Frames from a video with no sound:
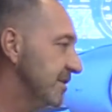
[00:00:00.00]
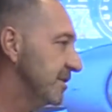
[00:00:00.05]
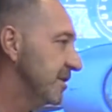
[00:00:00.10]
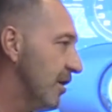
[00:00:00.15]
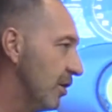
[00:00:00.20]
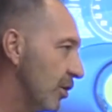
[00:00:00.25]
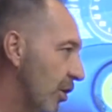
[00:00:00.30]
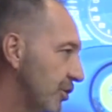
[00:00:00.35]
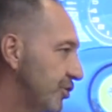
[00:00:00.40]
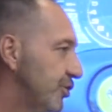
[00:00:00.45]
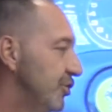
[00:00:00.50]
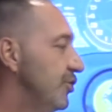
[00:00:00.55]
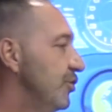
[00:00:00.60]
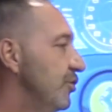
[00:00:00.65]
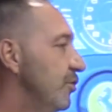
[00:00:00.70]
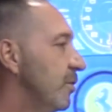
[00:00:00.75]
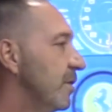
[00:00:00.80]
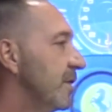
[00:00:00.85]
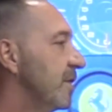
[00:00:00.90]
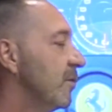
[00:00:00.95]
has a lot to
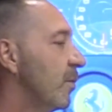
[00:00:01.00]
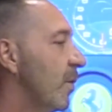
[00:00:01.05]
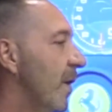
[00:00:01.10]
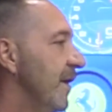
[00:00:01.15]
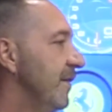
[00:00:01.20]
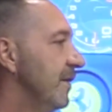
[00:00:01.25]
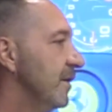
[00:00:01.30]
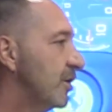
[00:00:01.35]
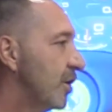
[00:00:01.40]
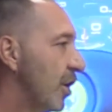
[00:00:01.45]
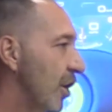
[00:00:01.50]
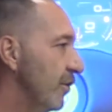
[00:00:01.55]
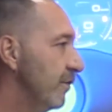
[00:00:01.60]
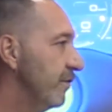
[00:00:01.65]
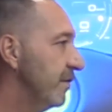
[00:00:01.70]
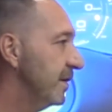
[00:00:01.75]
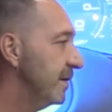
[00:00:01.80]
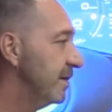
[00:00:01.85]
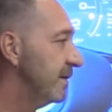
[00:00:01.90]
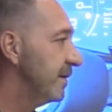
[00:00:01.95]
do with the way that
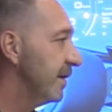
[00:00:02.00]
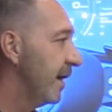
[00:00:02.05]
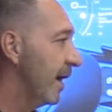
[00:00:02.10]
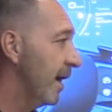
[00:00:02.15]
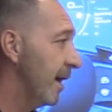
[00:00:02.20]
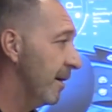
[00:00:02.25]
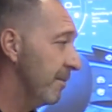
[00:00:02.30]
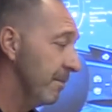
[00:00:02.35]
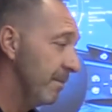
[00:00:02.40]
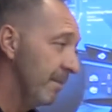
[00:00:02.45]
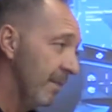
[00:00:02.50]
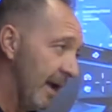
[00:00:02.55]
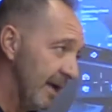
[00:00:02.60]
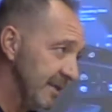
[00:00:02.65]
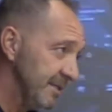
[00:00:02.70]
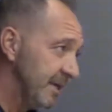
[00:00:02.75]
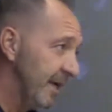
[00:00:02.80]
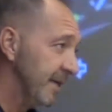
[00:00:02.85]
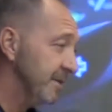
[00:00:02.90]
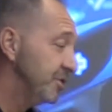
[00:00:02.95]
COVID um,
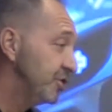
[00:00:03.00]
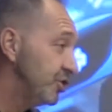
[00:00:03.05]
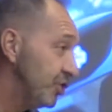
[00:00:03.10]
has, has